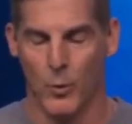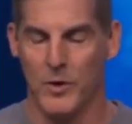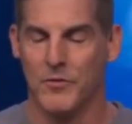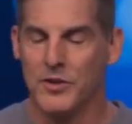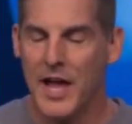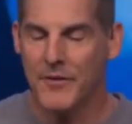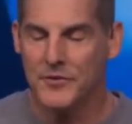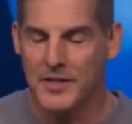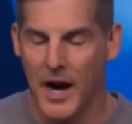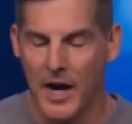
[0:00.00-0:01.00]
We've
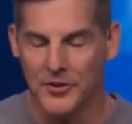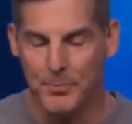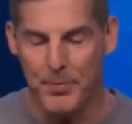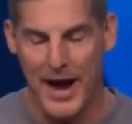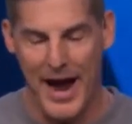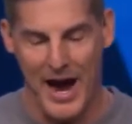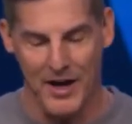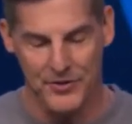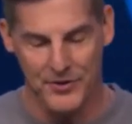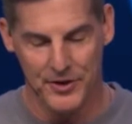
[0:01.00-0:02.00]
left God's
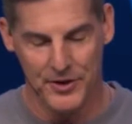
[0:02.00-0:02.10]
path